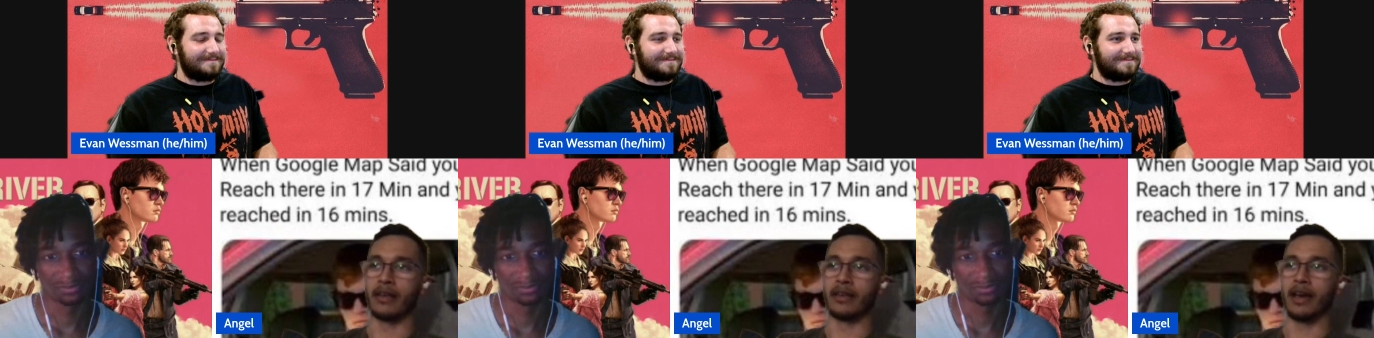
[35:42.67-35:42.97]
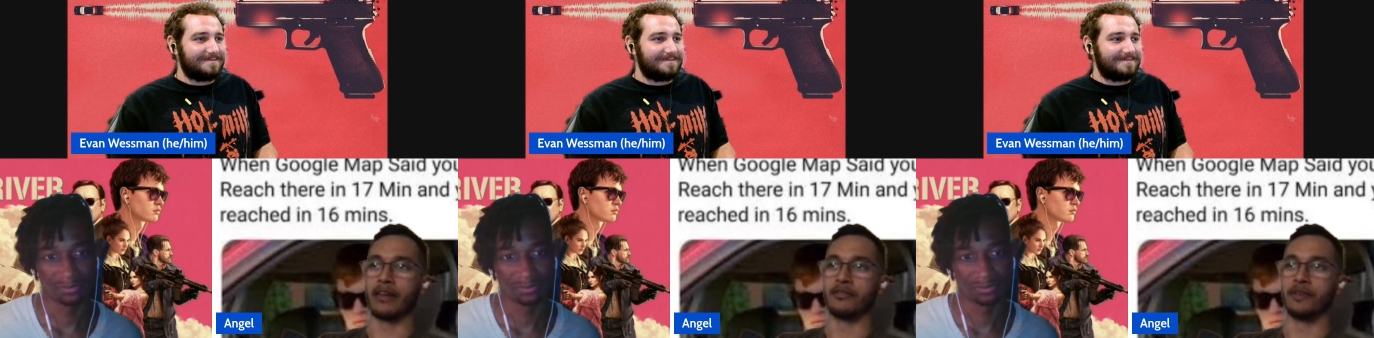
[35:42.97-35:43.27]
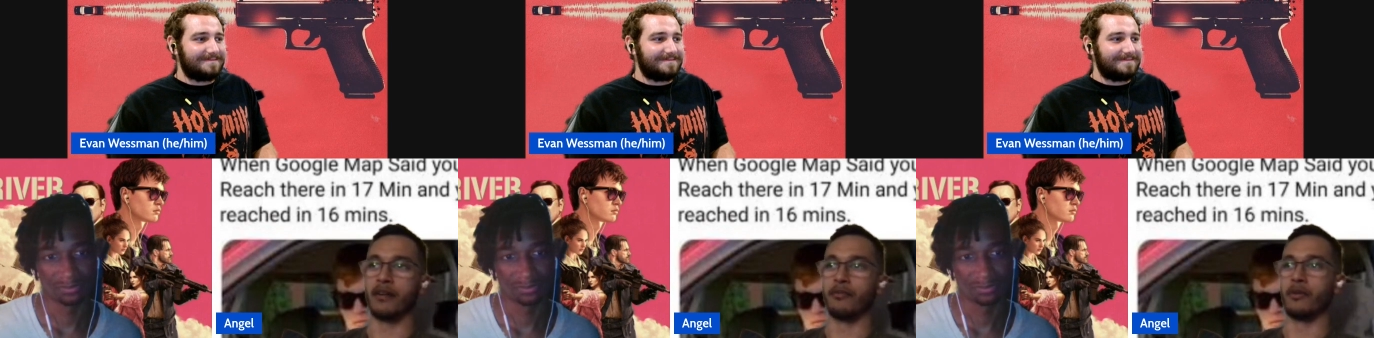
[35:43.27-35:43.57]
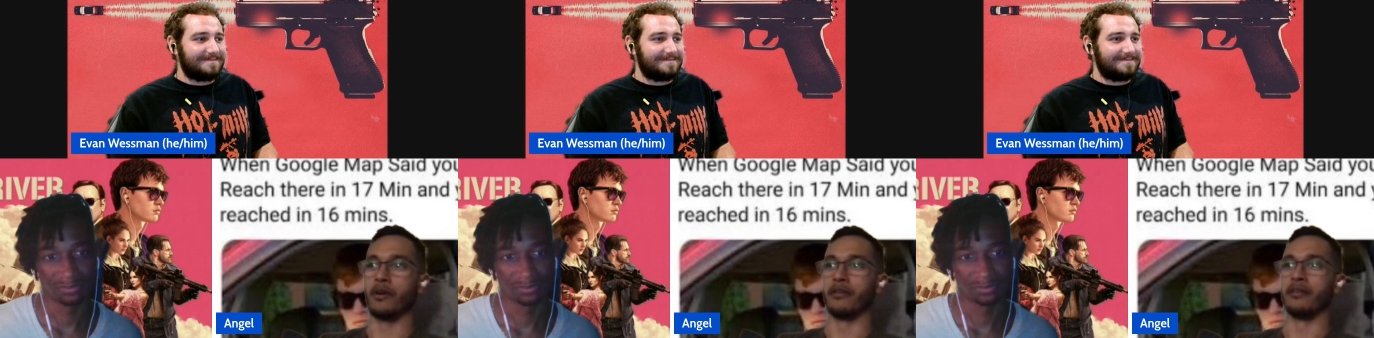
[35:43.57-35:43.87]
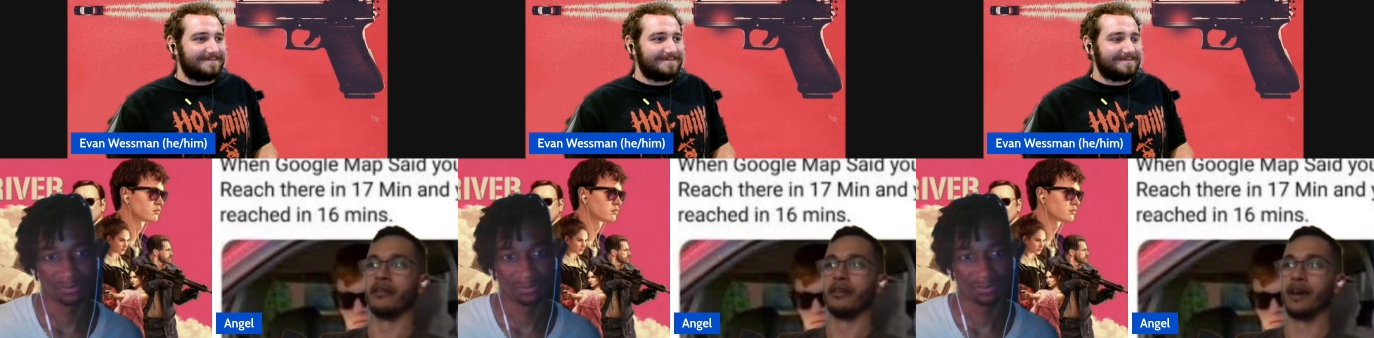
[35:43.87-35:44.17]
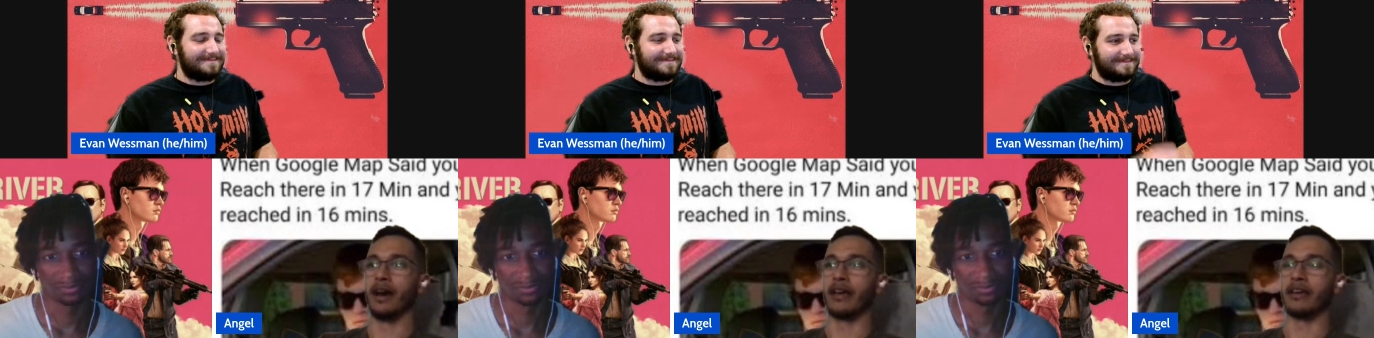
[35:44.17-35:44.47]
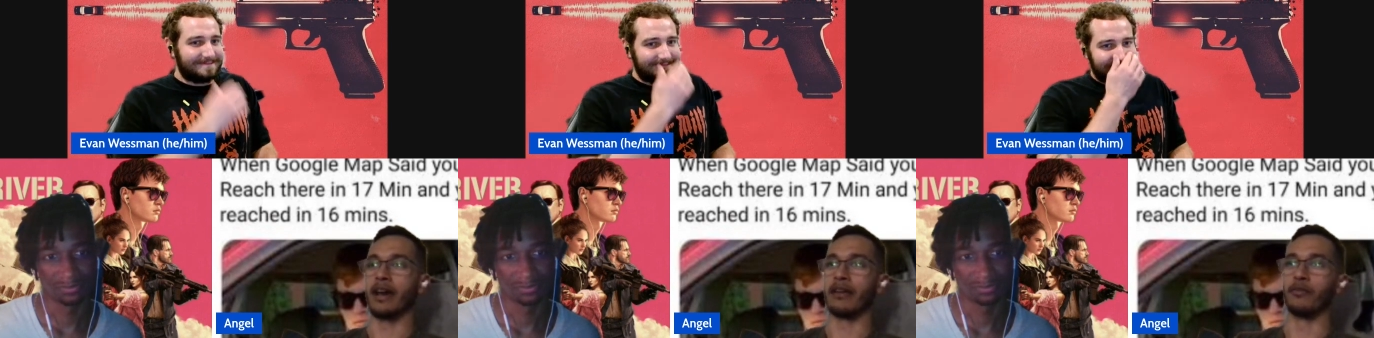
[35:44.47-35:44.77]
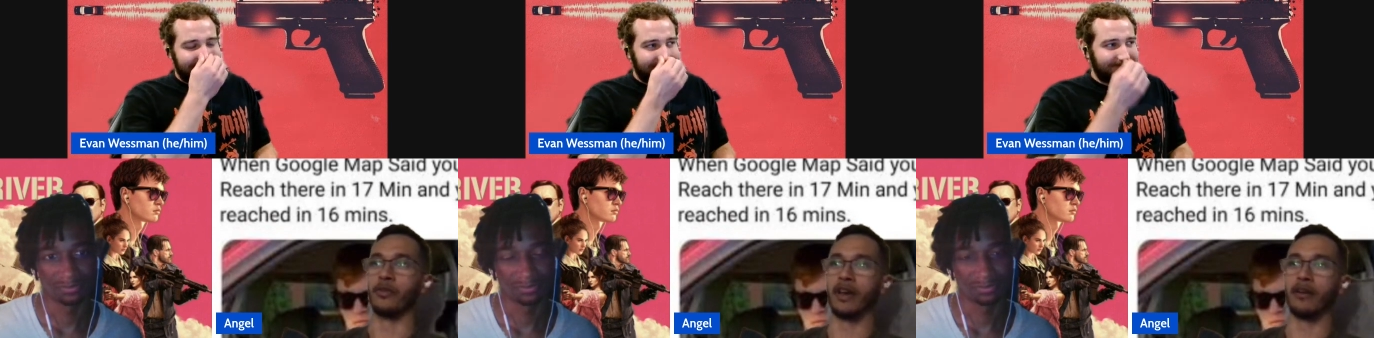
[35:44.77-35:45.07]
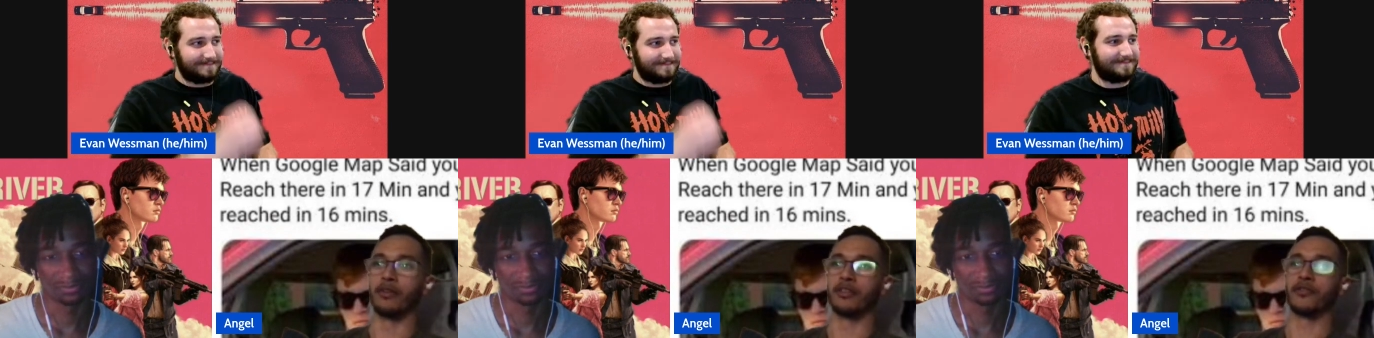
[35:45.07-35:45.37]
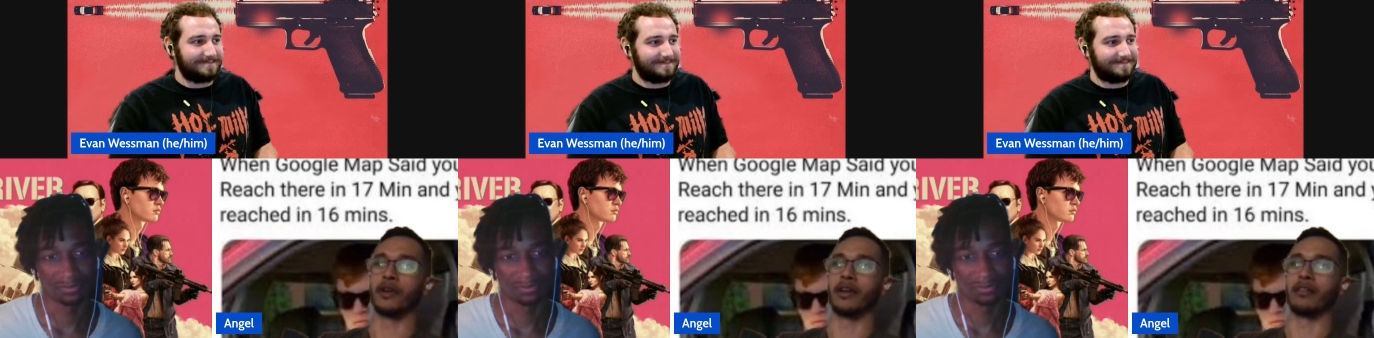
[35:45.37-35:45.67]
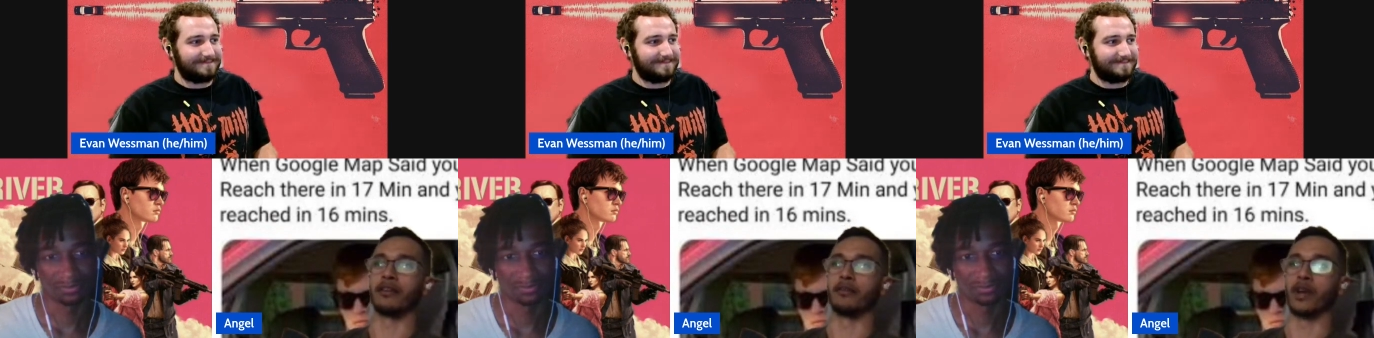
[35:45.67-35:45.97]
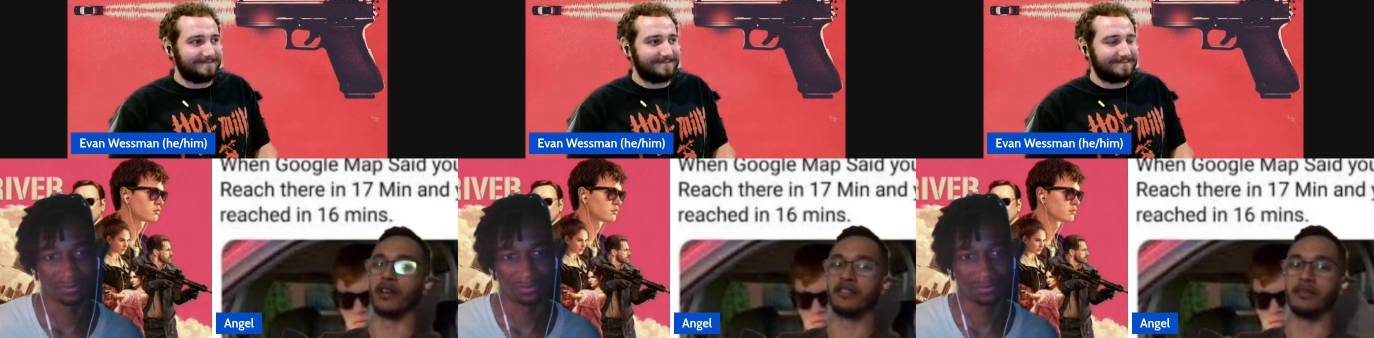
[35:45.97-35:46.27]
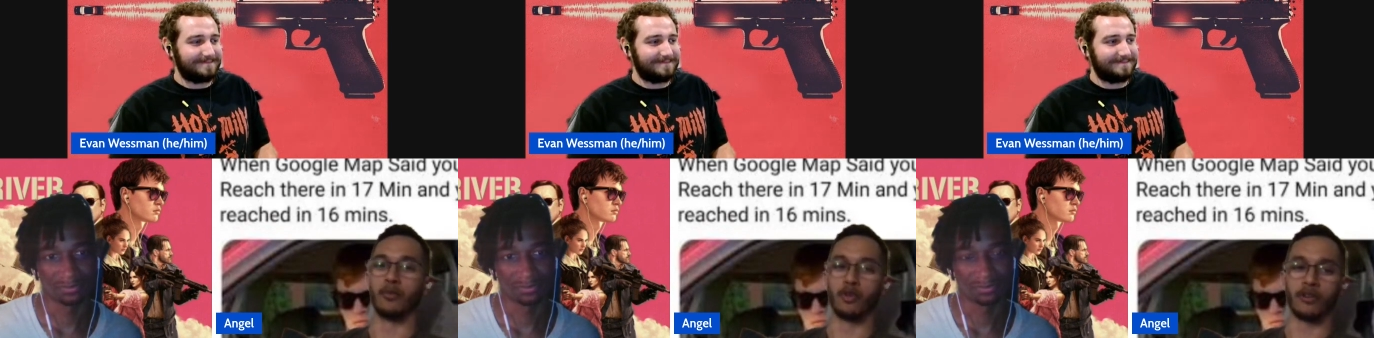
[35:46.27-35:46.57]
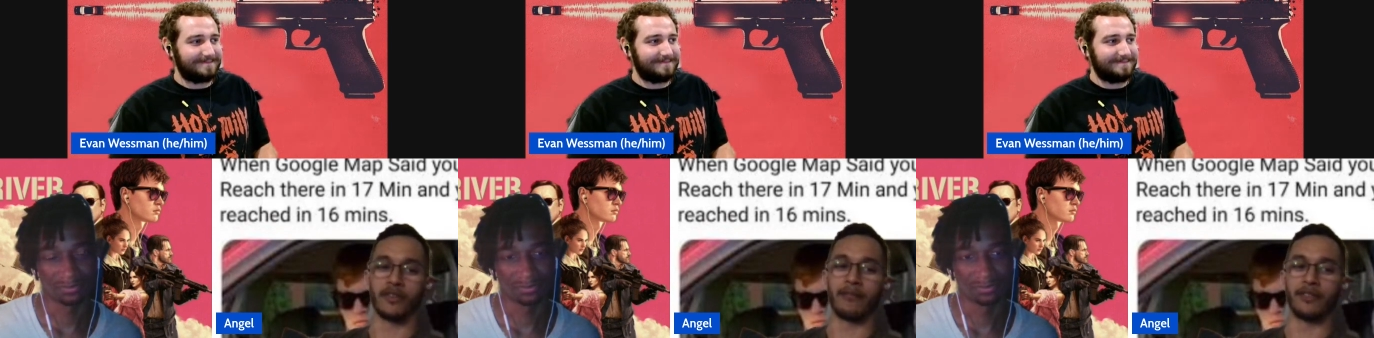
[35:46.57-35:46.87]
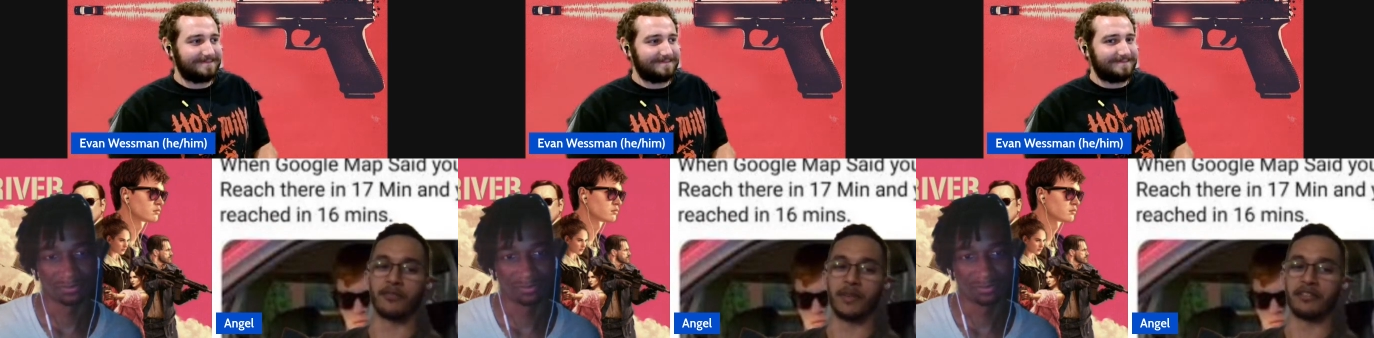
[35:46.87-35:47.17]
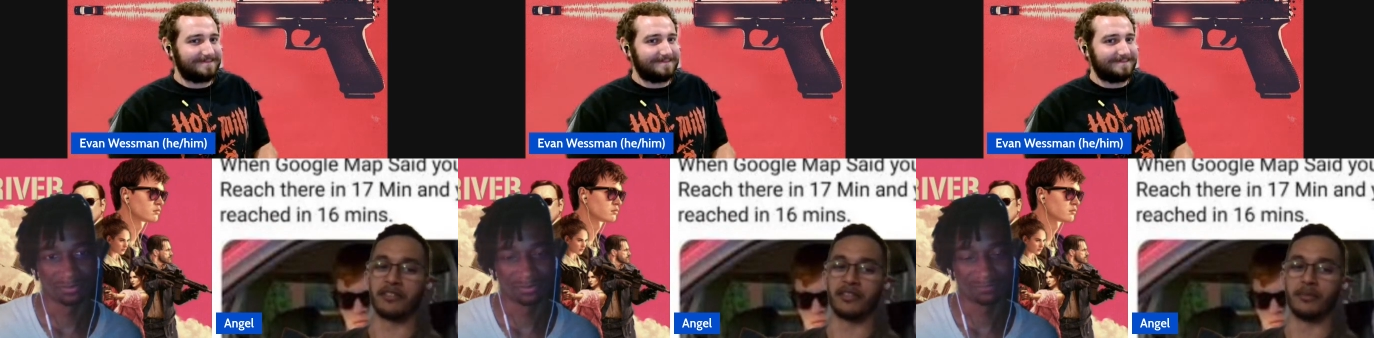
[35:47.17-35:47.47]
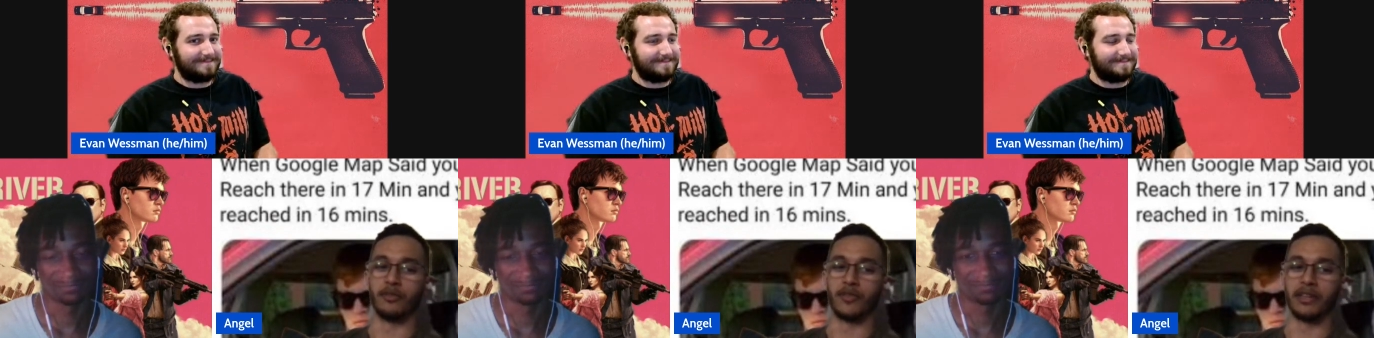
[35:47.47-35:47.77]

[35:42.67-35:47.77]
Speaker 1: I do not want, I, I will not wish for anything where I see more of Kevin Spacey in a movie.